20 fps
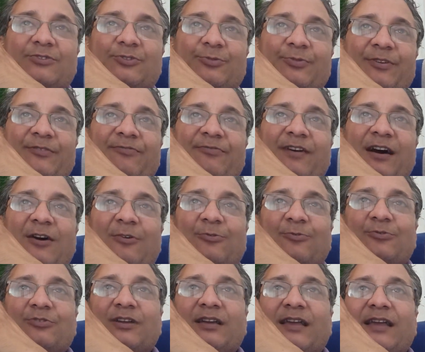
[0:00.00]
to be
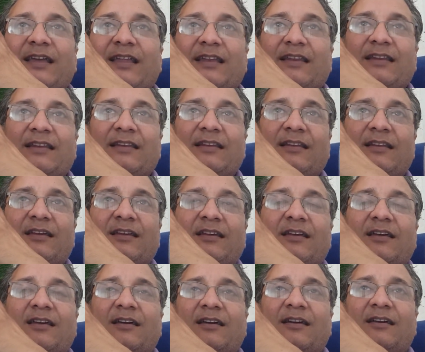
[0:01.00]
found in
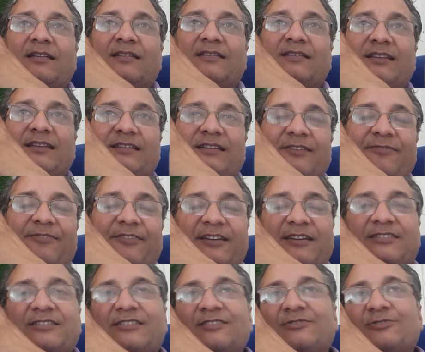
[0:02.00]
the
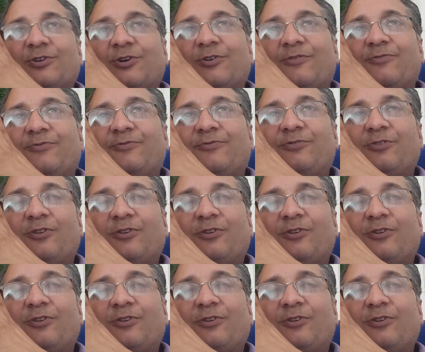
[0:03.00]
definitions of